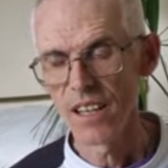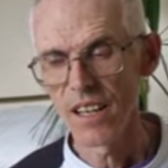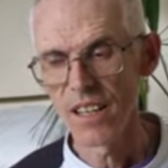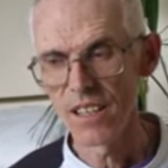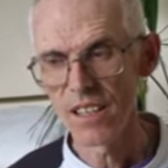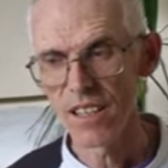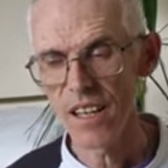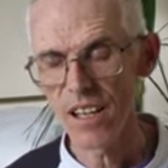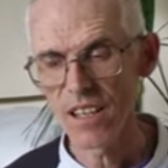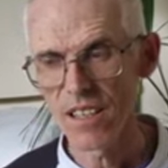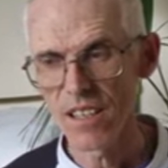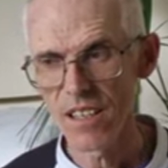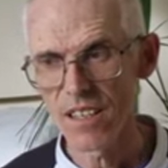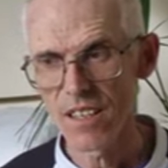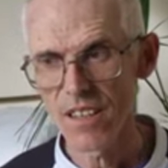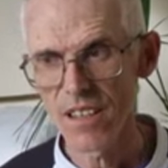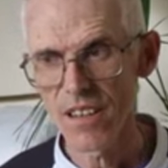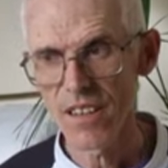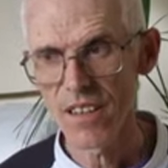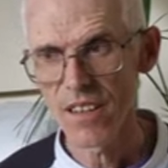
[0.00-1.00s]
And
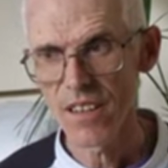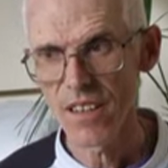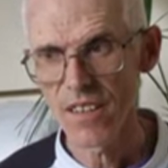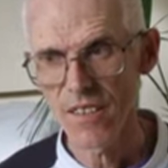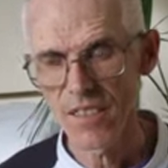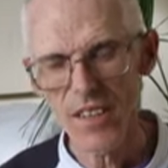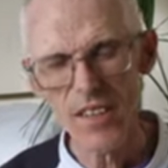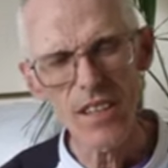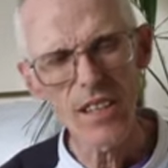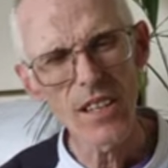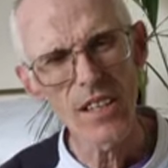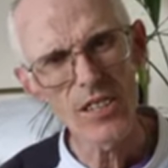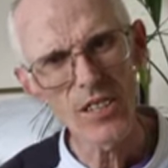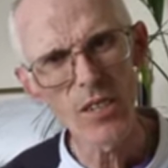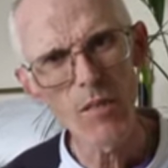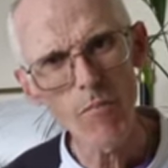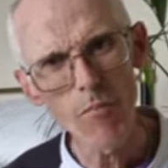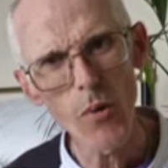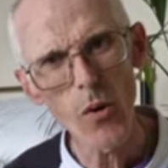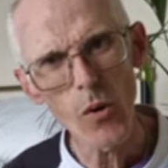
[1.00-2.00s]
it's
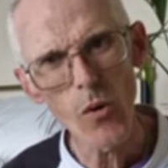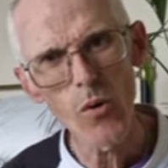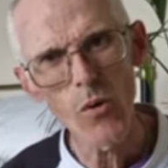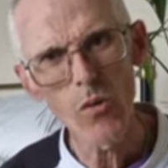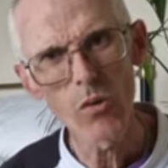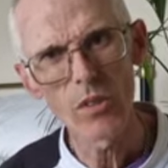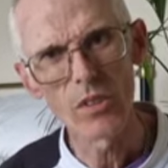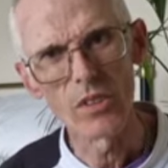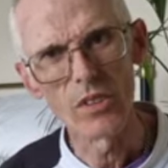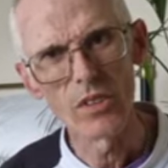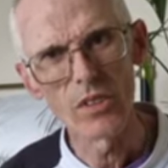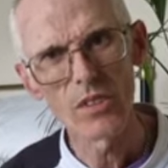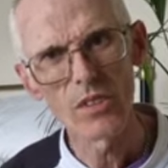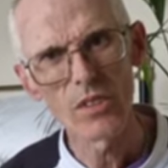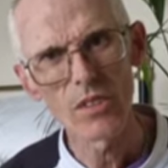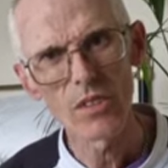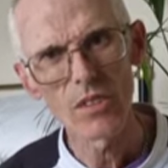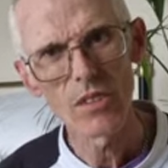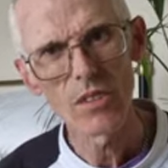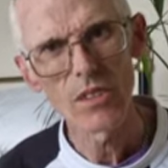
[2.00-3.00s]
important
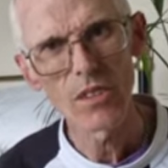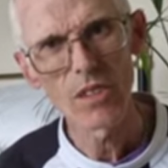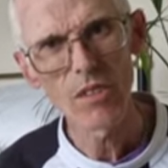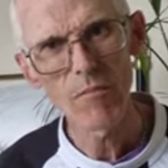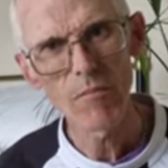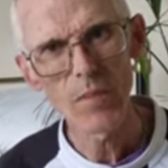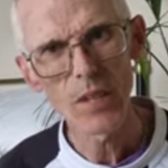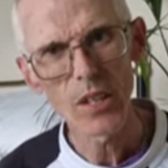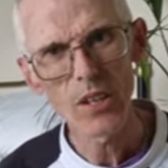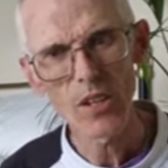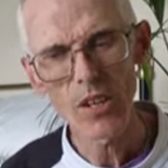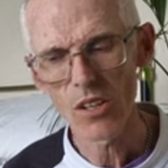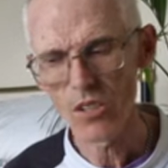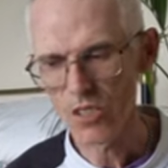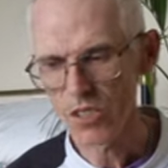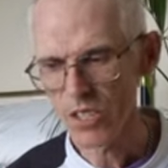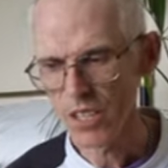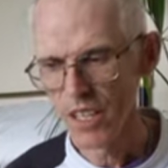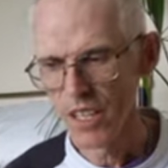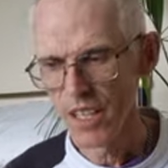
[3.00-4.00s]

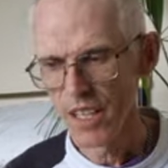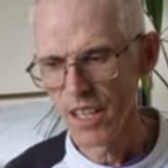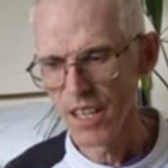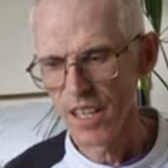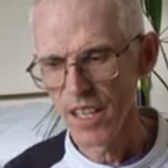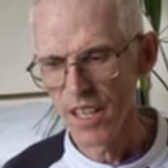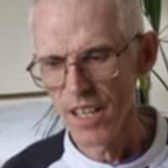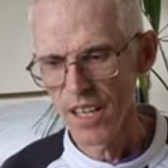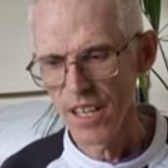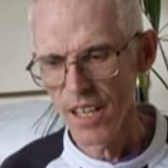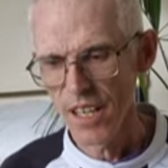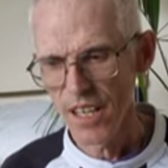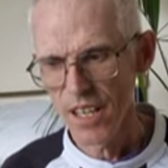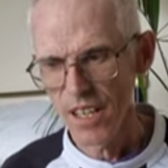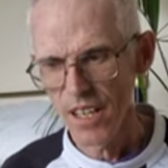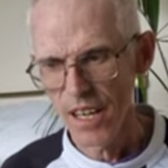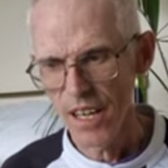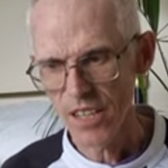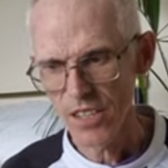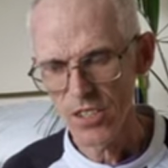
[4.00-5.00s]
because
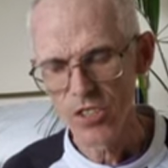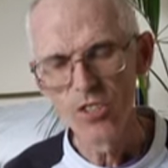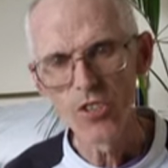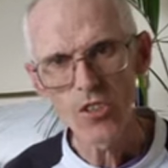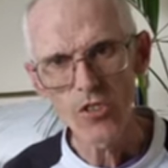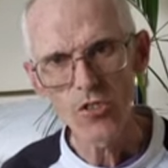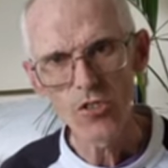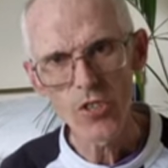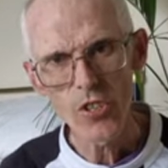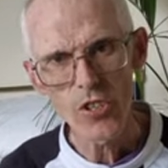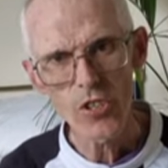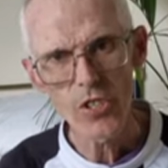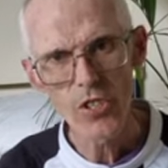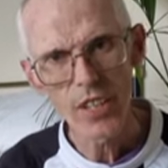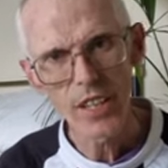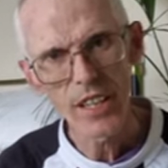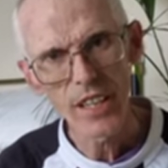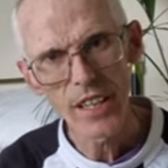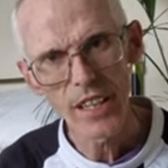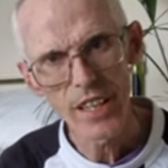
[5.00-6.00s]
it's not just
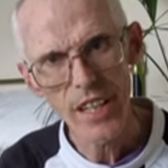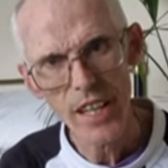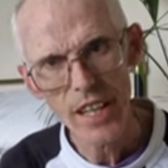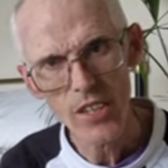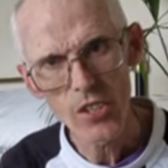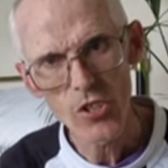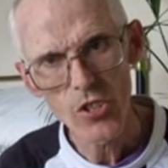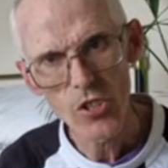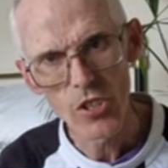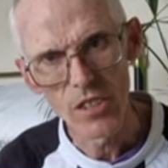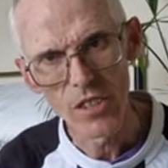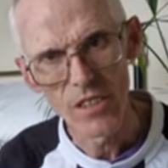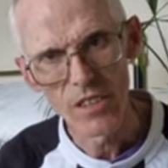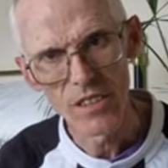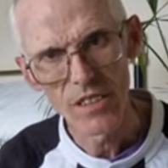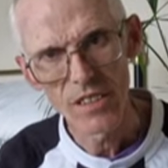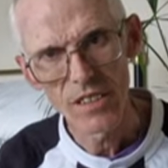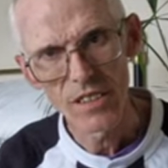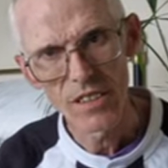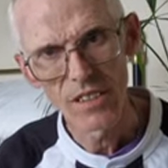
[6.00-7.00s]
the connection,
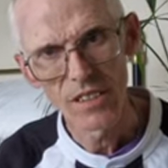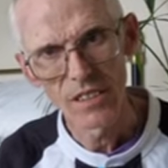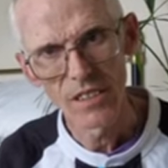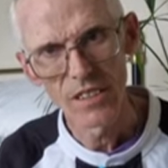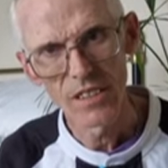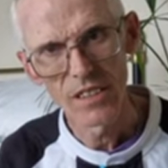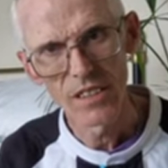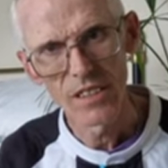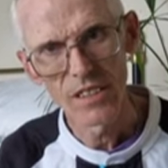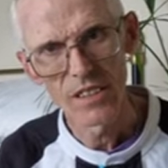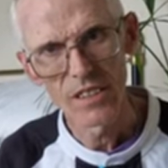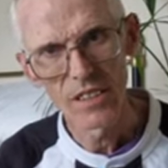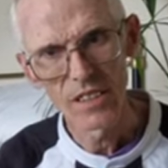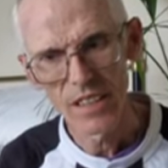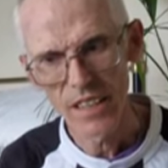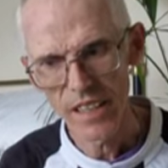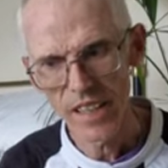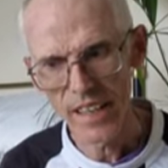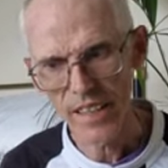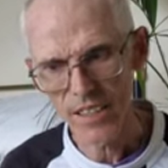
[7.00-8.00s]

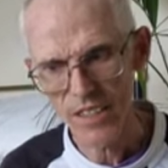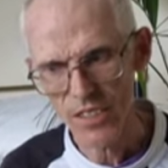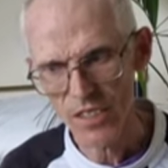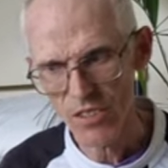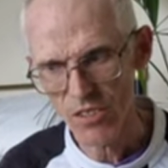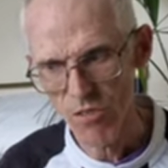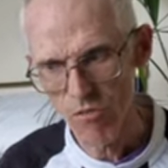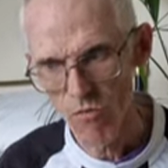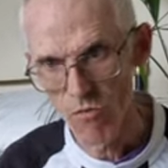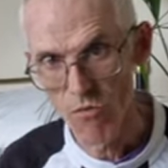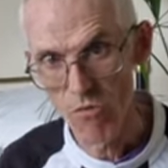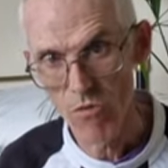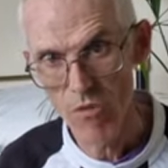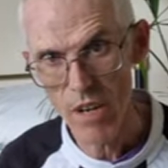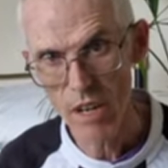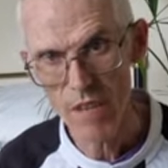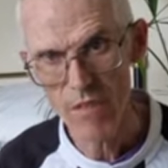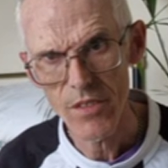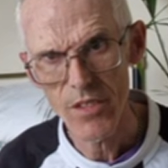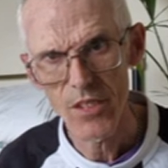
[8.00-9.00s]
it's
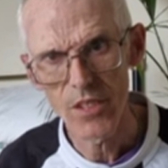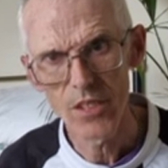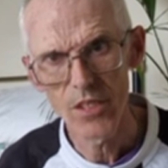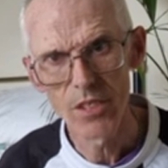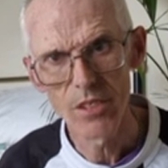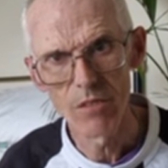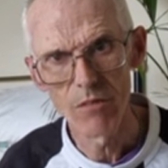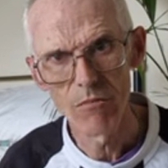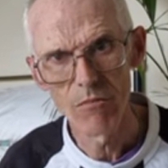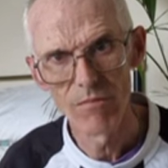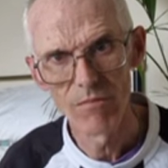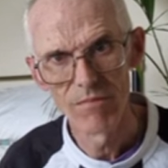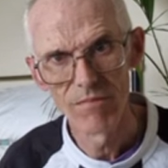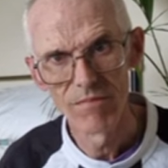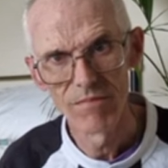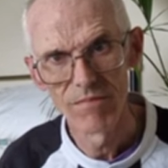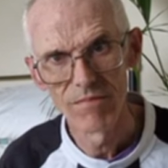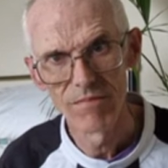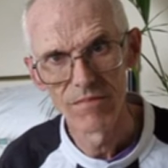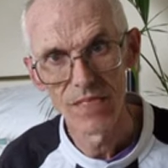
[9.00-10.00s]
revenue
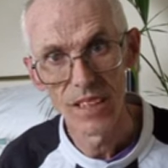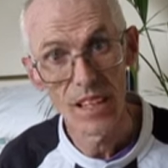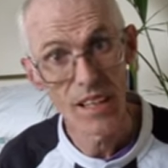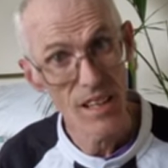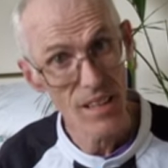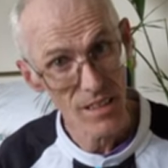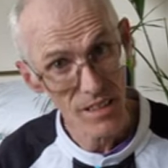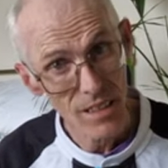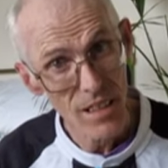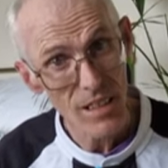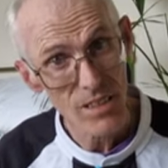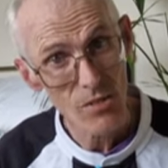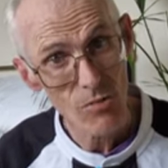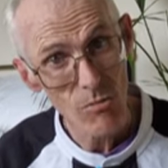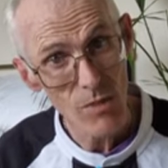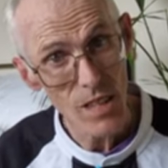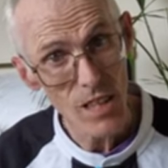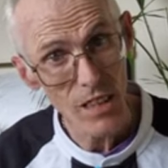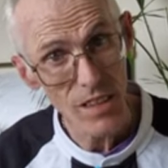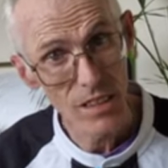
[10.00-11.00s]
as
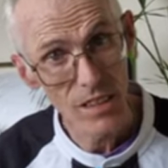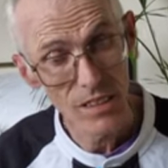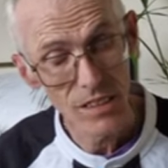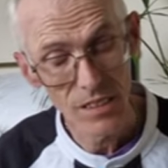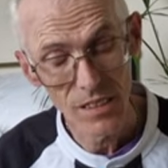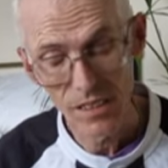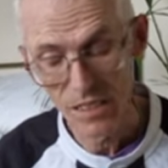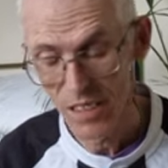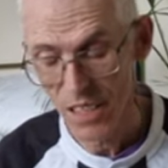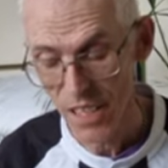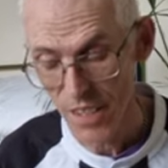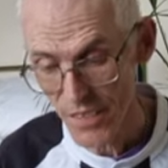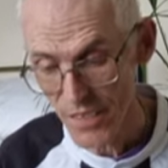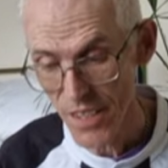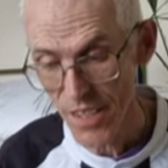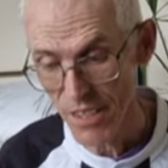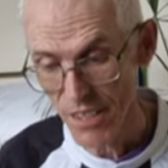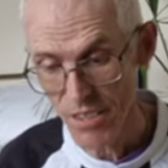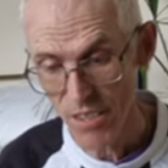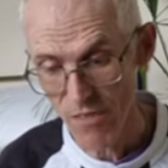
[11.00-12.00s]
well. And
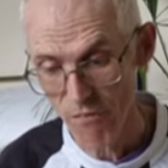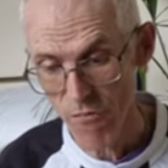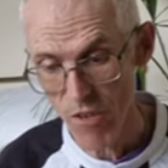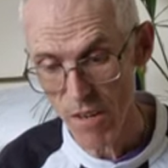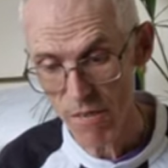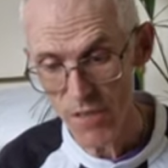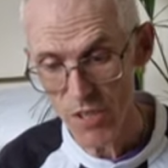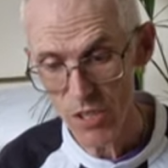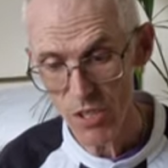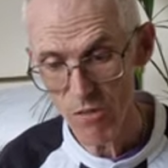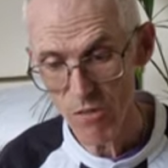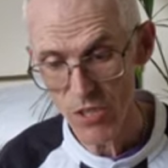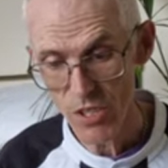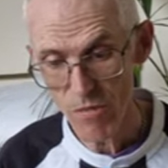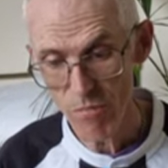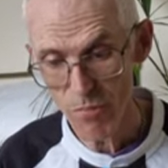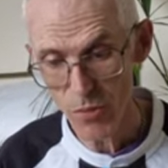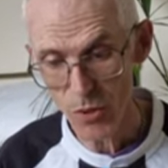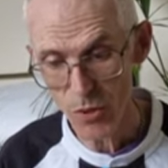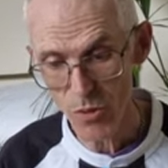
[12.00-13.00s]
that revenue is
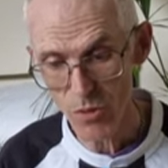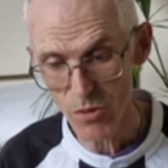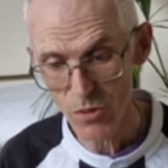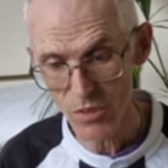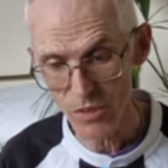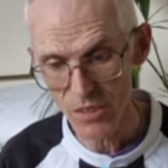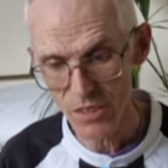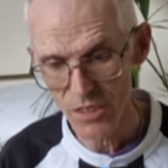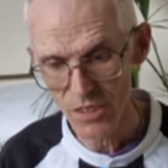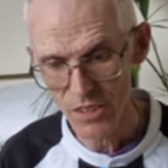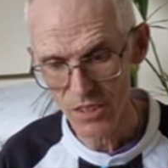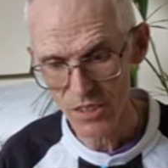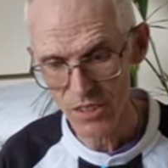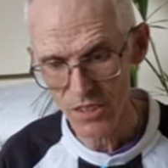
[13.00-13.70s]
important.